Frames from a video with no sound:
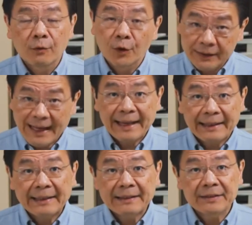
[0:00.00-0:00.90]
For
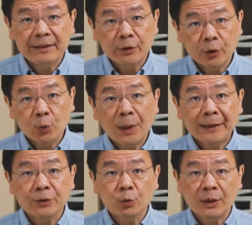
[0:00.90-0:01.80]
decades, the
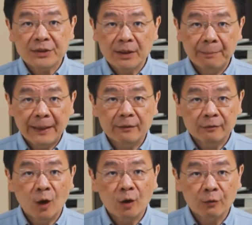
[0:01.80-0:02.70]
US was the
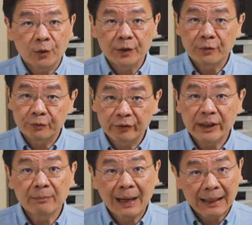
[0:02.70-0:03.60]
bedrock for the
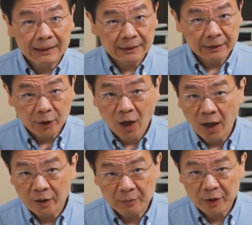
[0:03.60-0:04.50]
free market
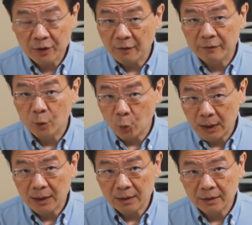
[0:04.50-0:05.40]
economies of the
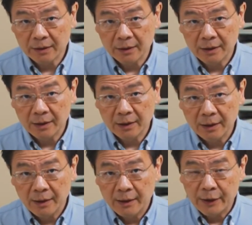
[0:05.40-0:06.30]
world.
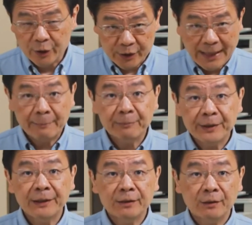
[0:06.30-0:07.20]
It
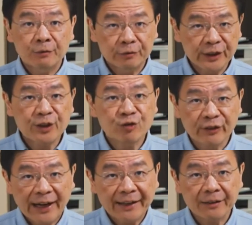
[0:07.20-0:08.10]
championed free
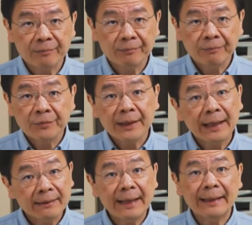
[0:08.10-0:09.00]
trade
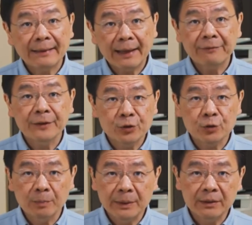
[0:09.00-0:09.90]
and led
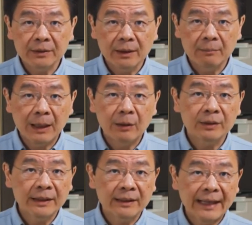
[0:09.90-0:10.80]
efforts to build a
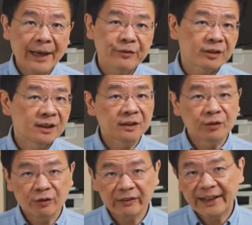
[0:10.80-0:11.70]
multilateral
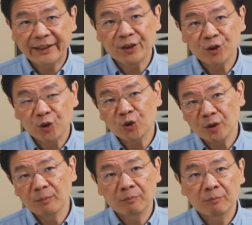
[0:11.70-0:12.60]
trading
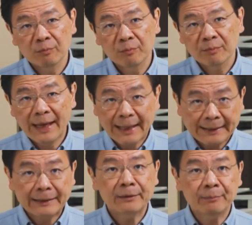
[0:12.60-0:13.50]
system,
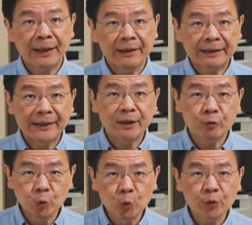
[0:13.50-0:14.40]
anchored by clear
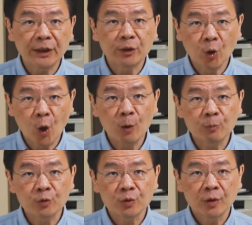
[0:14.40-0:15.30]
rules and
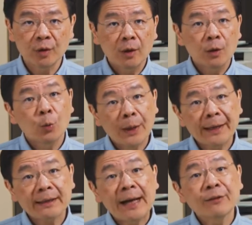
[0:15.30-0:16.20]
norms,
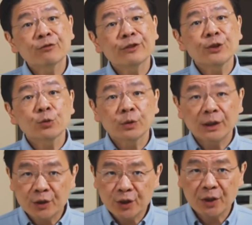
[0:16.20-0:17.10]
where countries could
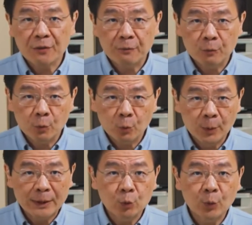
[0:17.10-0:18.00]
achieve
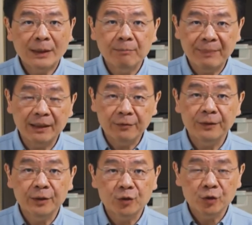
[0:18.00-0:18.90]
win-win
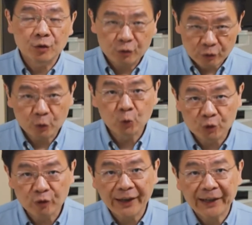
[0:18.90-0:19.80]
benefits through
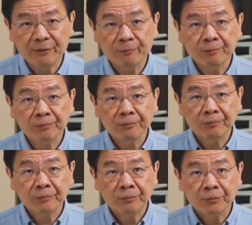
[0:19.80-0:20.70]
trade.
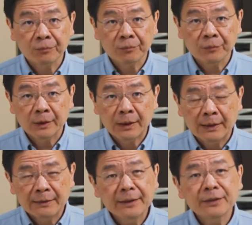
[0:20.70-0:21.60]

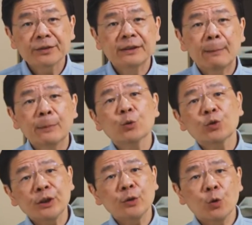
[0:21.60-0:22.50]
This
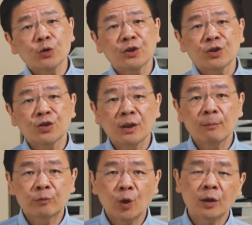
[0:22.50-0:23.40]
WTO
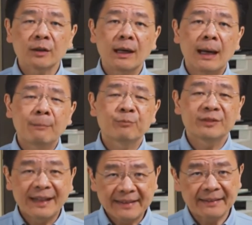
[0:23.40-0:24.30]
system brought
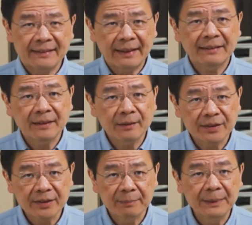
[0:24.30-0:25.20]
unprecedented
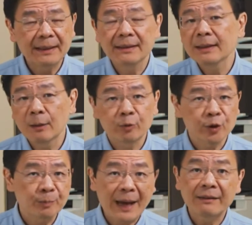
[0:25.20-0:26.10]
stability and
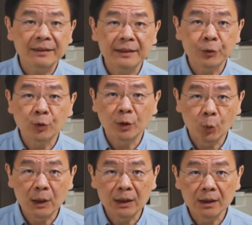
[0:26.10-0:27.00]
prosperity to the
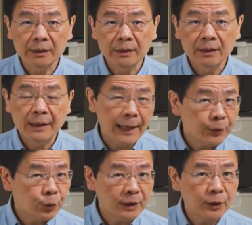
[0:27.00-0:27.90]
world,
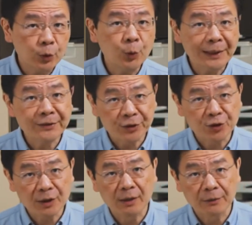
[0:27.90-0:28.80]
and to the US
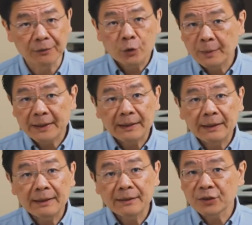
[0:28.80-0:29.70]
itself. To be
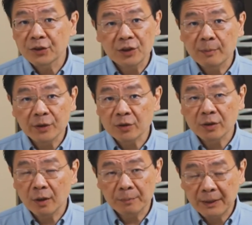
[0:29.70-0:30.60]
clear, the system is
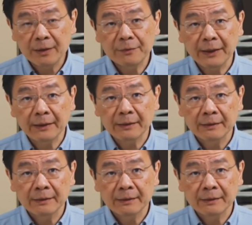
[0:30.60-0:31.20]
not perfect.